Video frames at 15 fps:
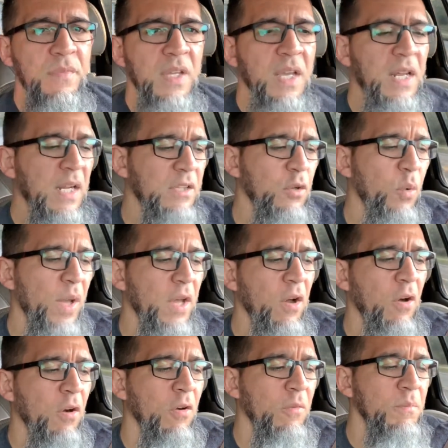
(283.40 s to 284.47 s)
and on the way
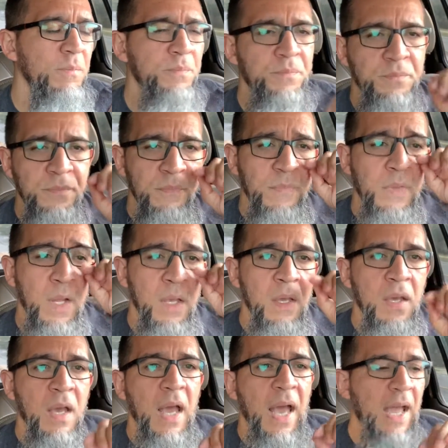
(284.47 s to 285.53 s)
home,
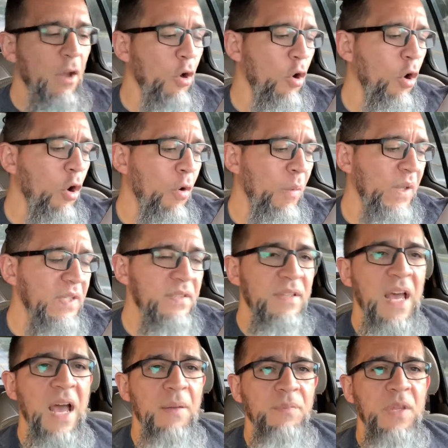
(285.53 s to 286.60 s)
I always
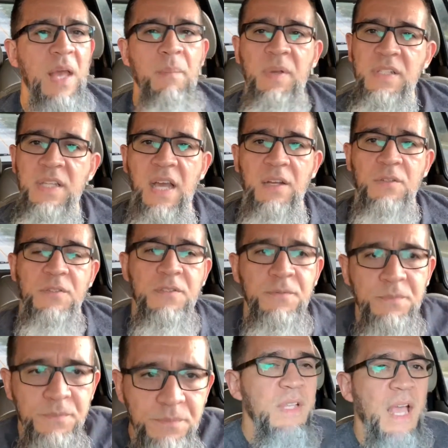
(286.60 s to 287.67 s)
stopped at McDonald's.
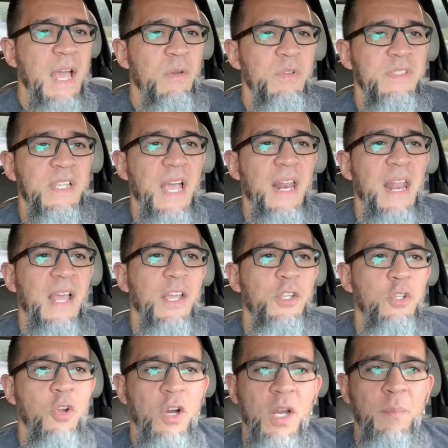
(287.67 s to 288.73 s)
I always got like a
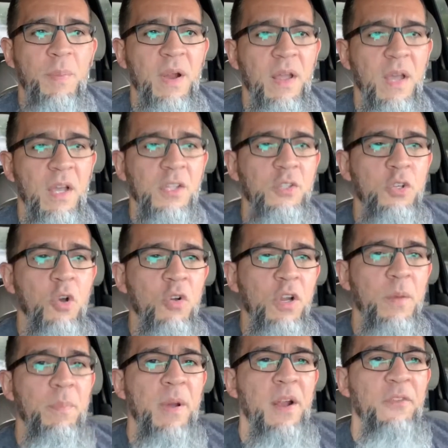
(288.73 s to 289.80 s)

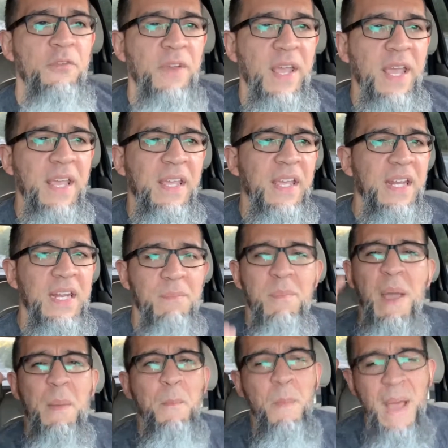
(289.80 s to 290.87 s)
yogurt parfait, and in
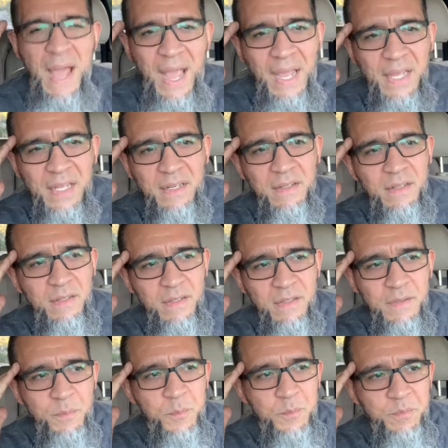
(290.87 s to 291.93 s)
my
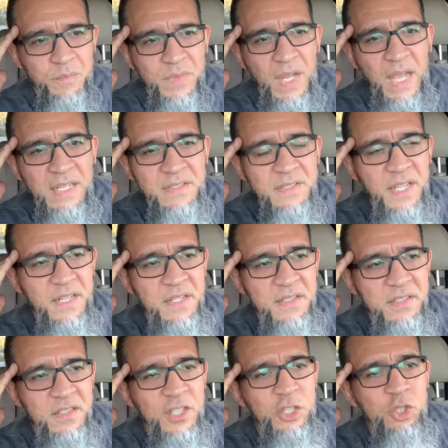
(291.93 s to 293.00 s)
mind, I said, this
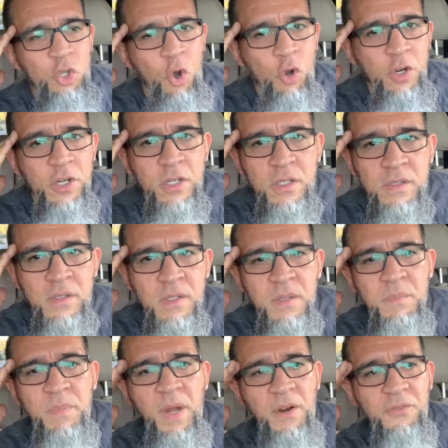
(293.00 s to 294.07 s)
is a yogurt
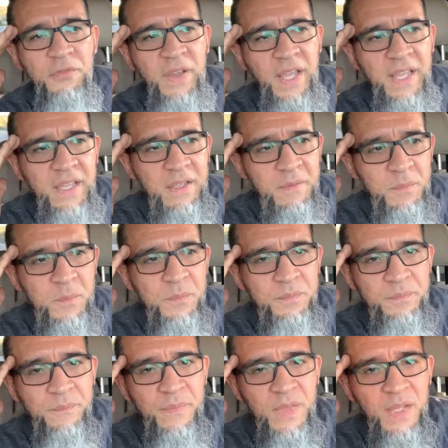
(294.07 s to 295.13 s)
parfait.
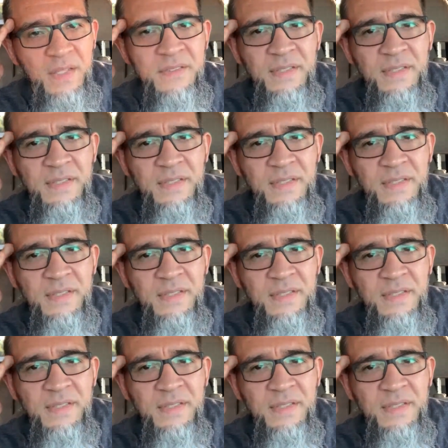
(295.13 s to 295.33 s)
It's